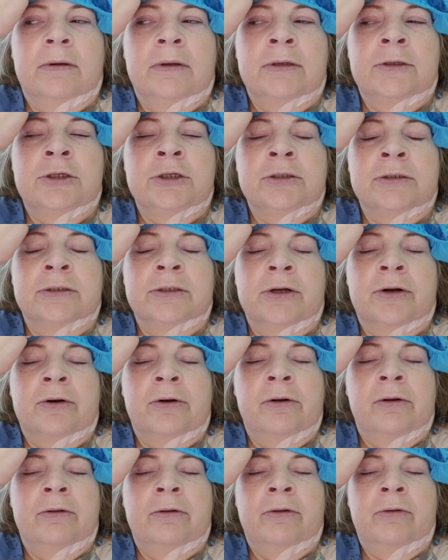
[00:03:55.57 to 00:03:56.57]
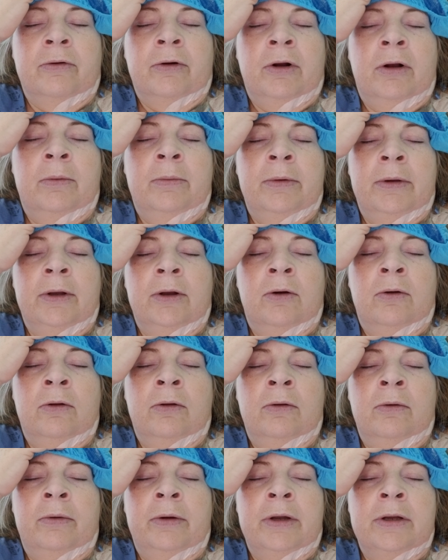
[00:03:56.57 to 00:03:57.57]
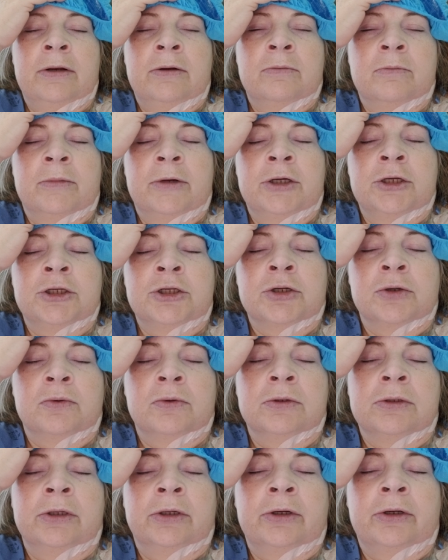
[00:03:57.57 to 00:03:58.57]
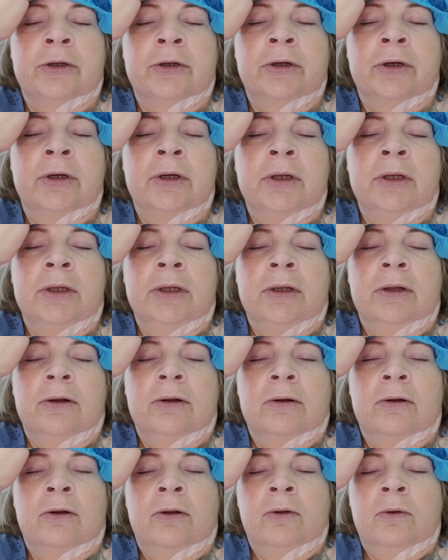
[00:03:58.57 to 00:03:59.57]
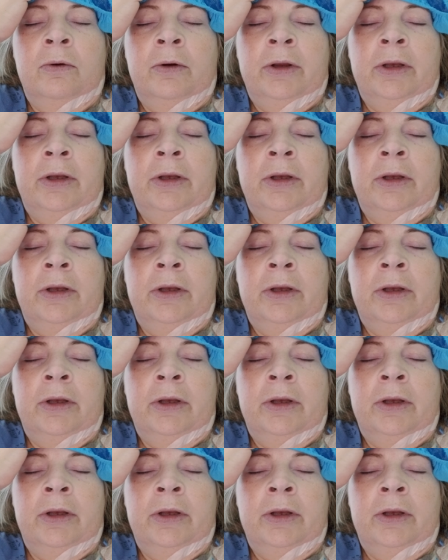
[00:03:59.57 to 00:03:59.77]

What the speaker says: just started throbbing all the way into my shoulder, all the way